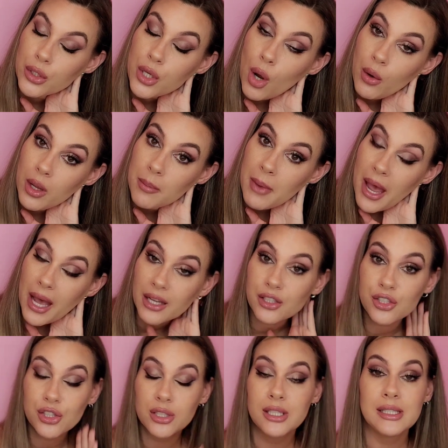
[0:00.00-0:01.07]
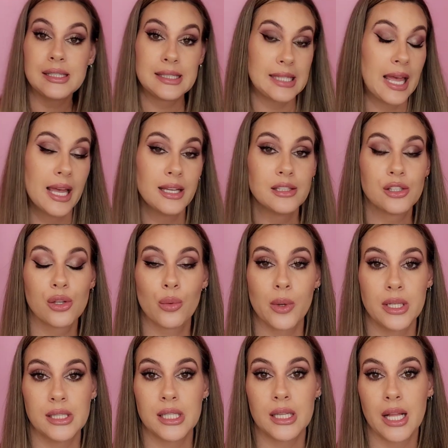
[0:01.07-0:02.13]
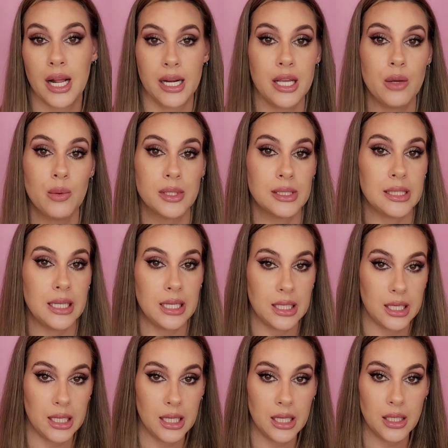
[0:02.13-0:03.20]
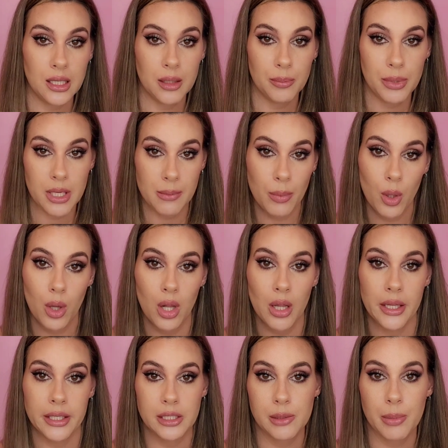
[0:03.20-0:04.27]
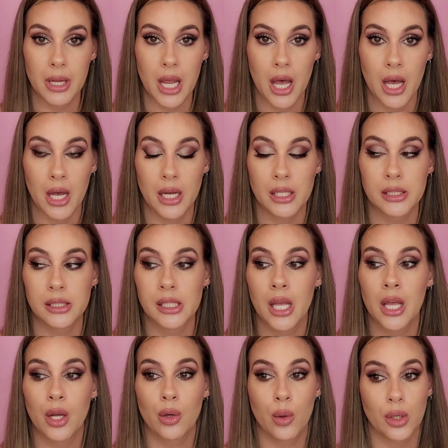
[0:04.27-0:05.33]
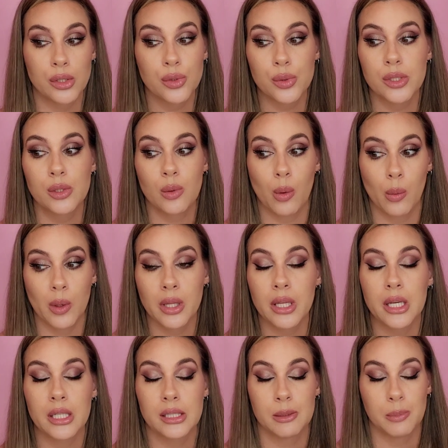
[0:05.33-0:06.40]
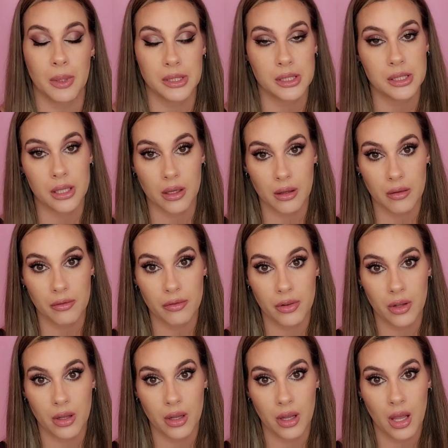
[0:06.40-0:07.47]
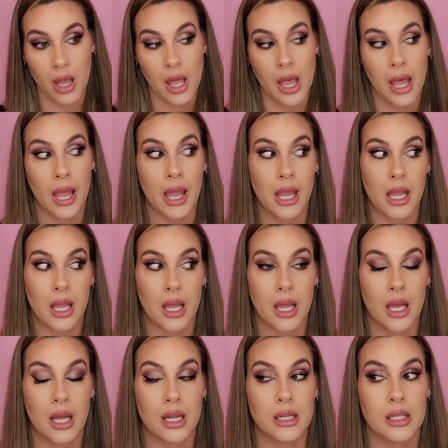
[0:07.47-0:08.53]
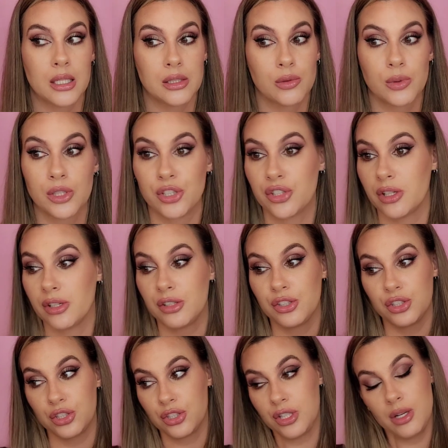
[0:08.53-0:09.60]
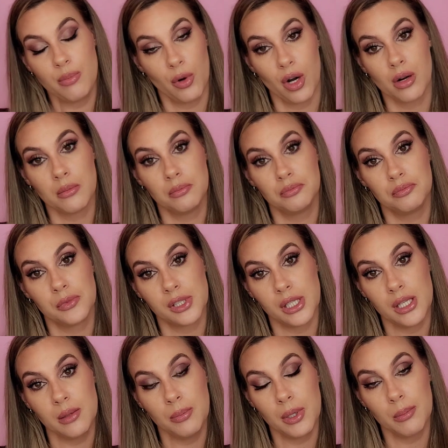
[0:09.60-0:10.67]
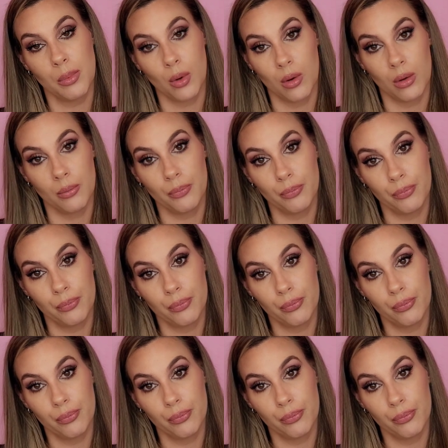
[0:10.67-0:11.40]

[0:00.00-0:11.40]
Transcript: Joachim actually says the reason that he was eating people is because groceries were really expensive and this was just cheaper to eat people.